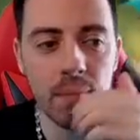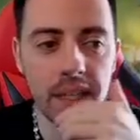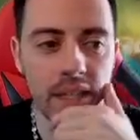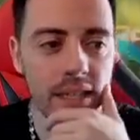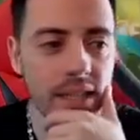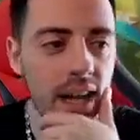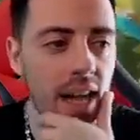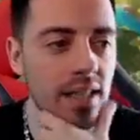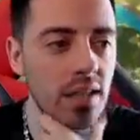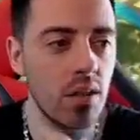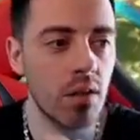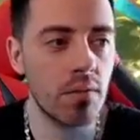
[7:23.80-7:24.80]
my Nita has
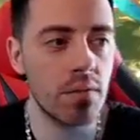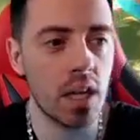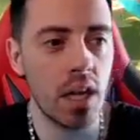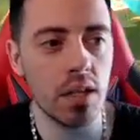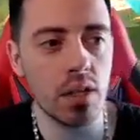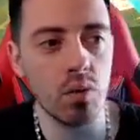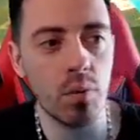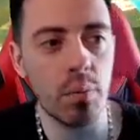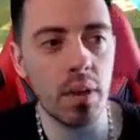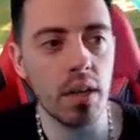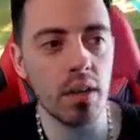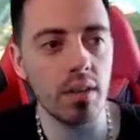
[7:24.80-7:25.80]
a lot of chance to
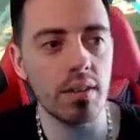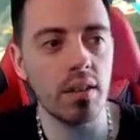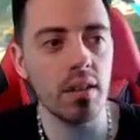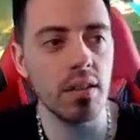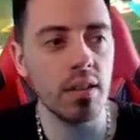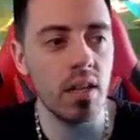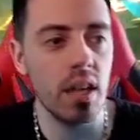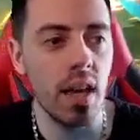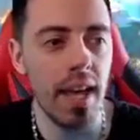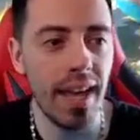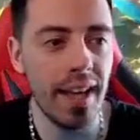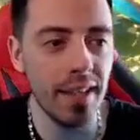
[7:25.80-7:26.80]
apply her dots
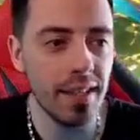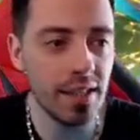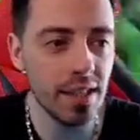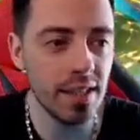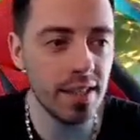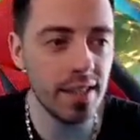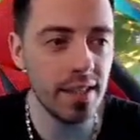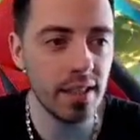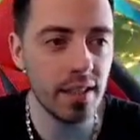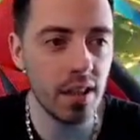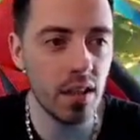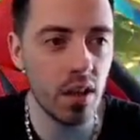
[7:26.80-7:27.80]
and she
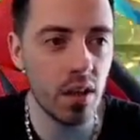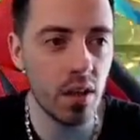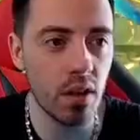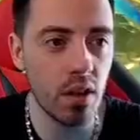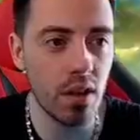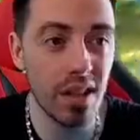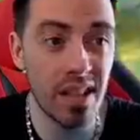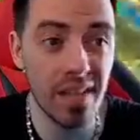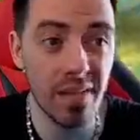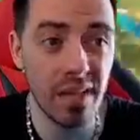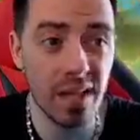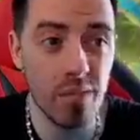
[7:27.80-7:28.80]
deals a, a
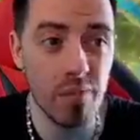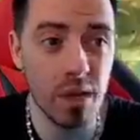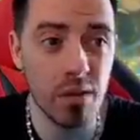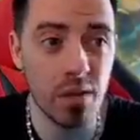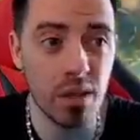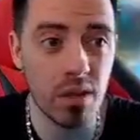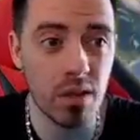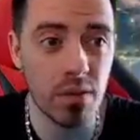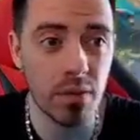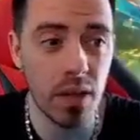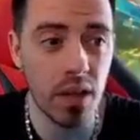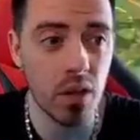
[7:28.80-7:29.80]
heavy amount
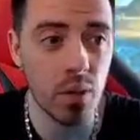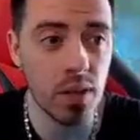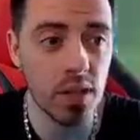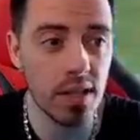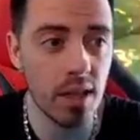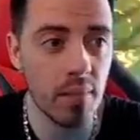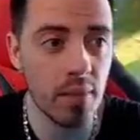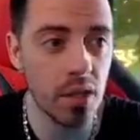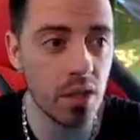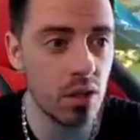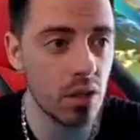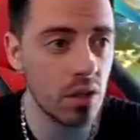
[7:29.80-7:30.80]
of AoE
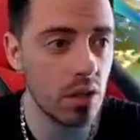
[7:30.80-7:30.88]
damage.